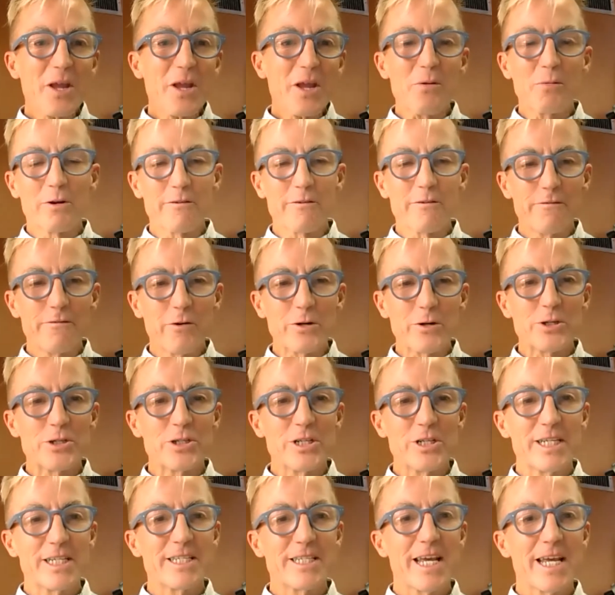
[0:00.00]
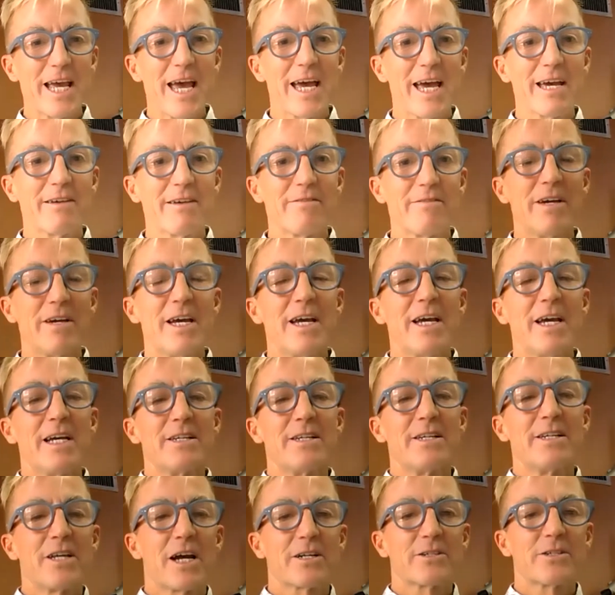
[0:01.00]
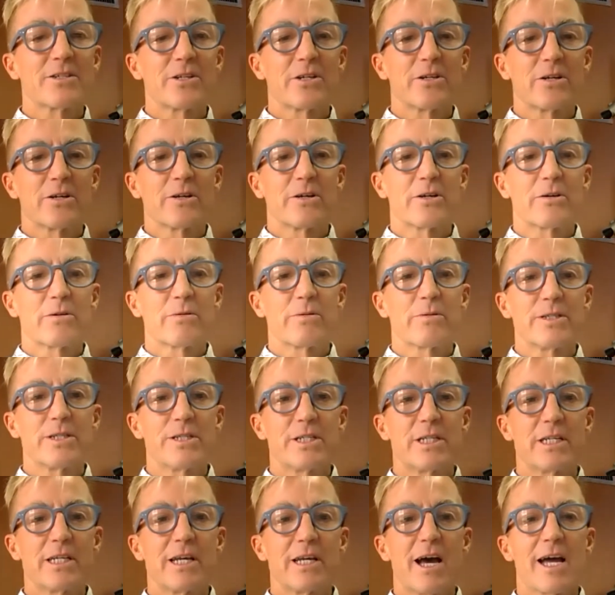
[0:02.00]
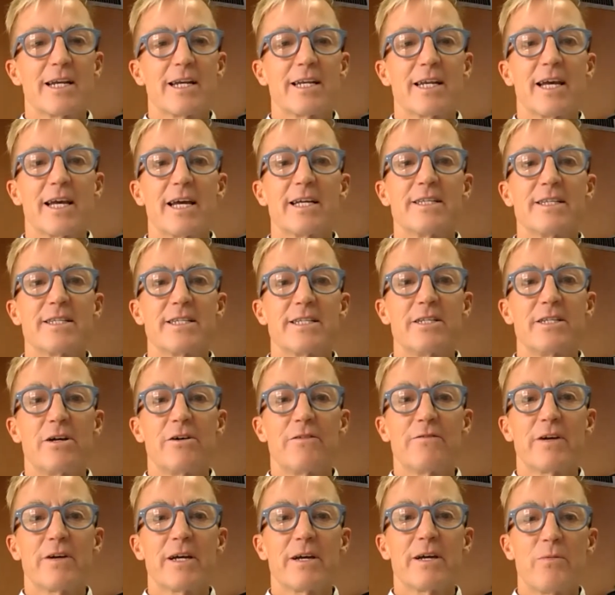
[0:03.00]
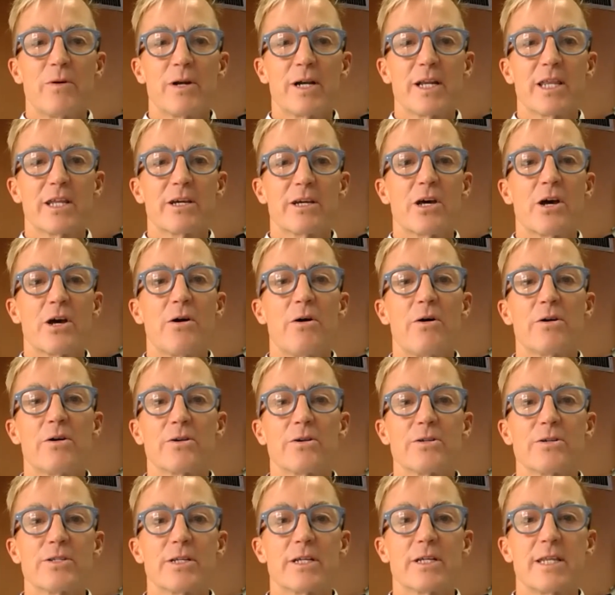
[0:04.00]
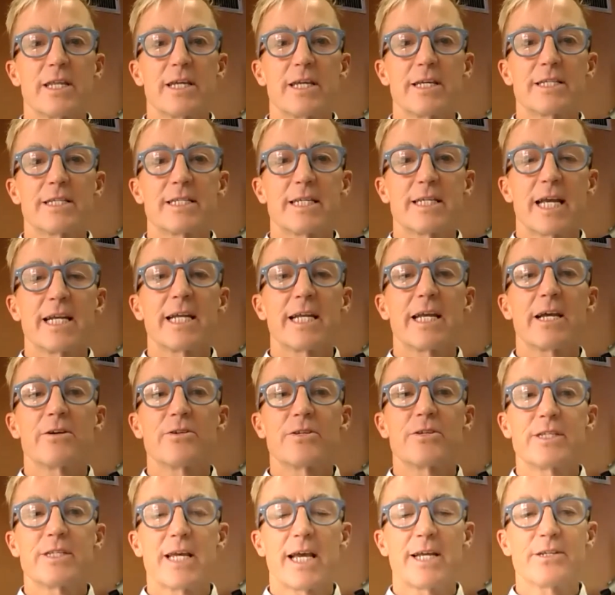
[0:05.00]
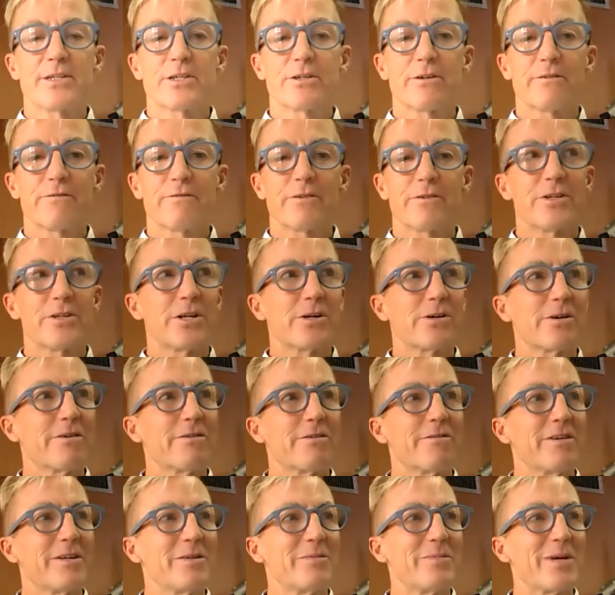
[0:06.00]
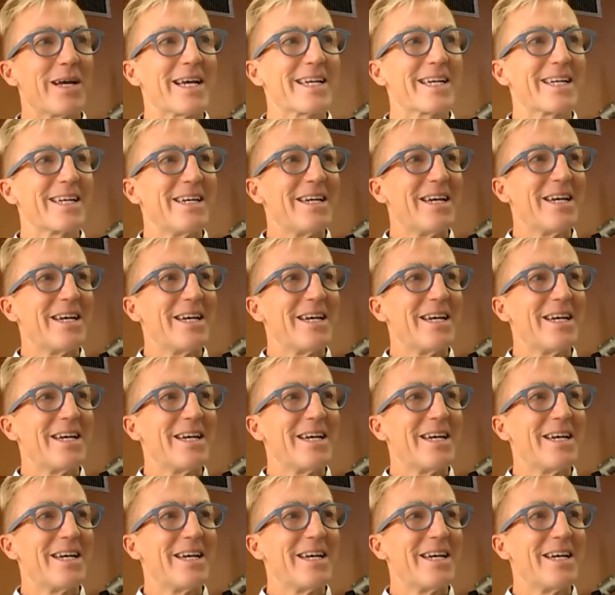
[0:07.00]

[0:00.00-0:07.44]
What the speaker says: We're fortunate to have Dr. Christiana Silva, one of the co-owners of the San Diego Center for Neurofeedback.